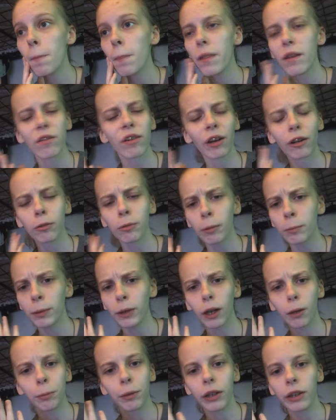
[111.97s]
if I
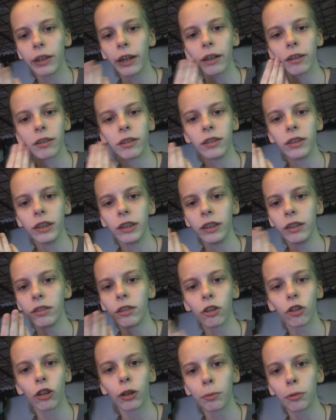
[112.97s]
remember, I'll put it down in the
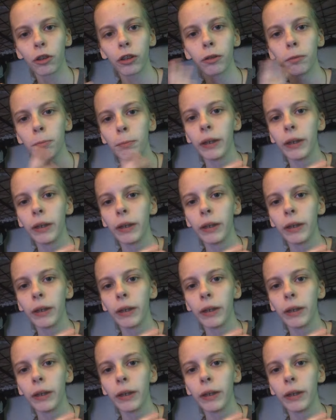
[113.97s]
description.